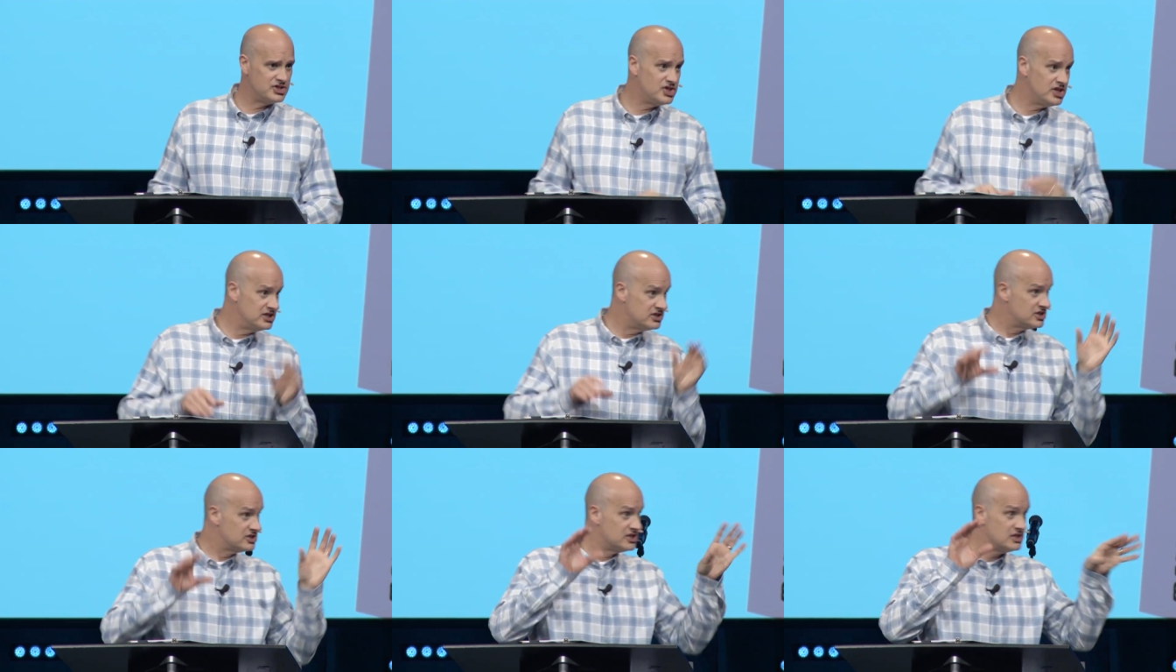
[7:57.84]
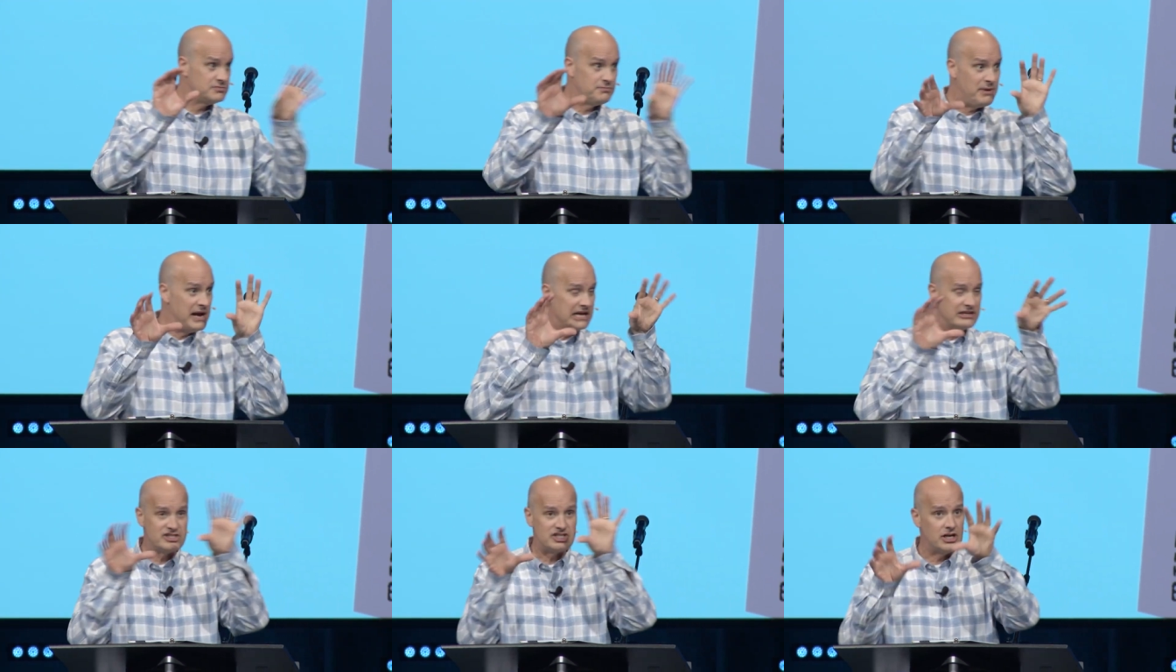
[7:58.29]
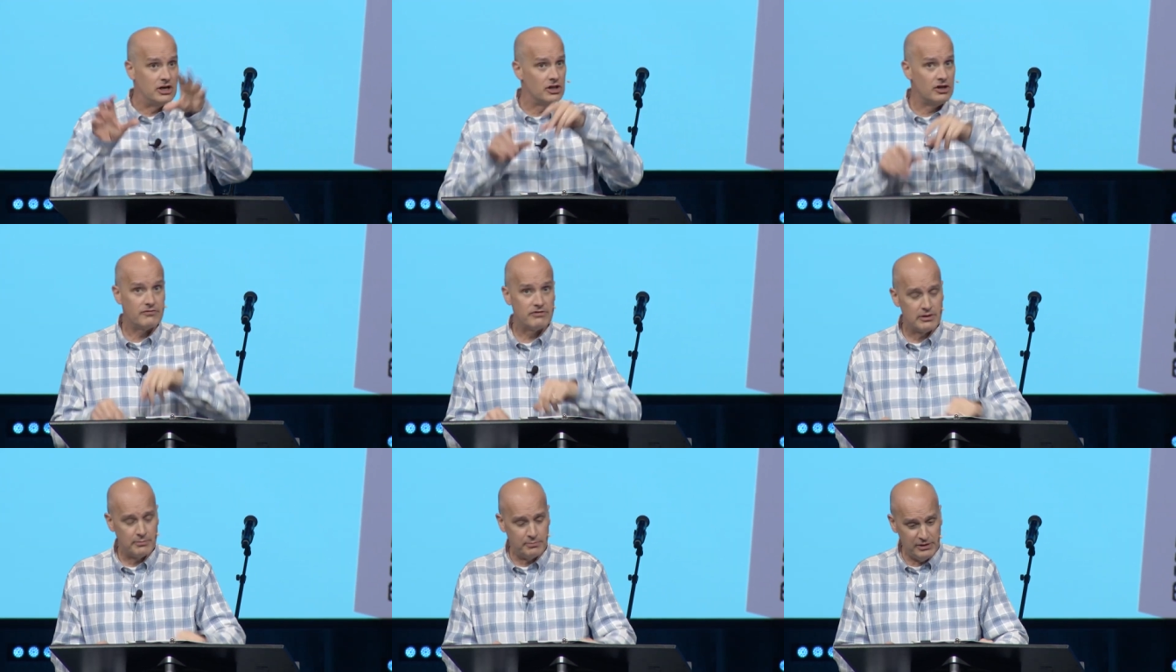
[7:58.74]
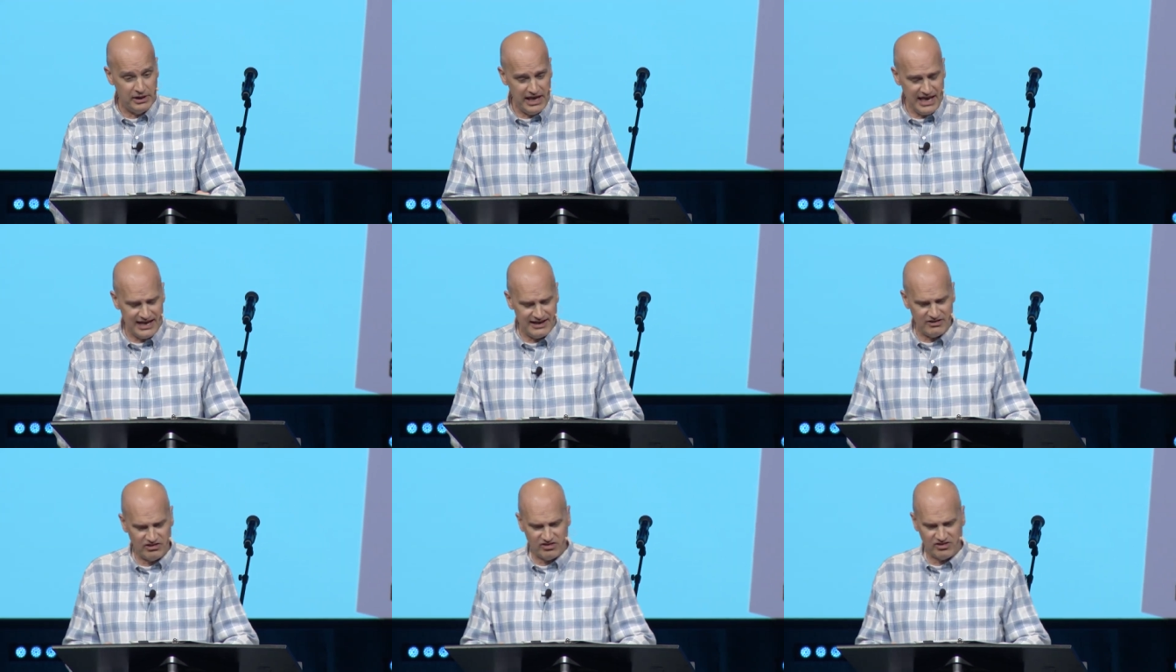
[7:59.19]
Jesus is bouncing all over the
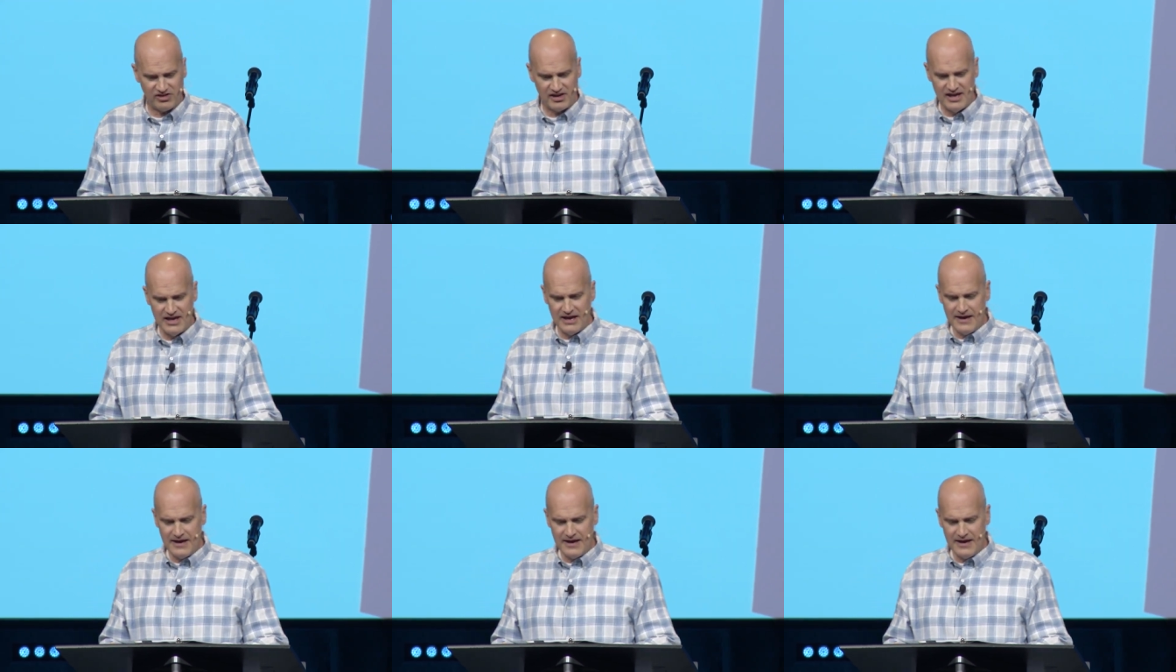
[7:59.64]
place.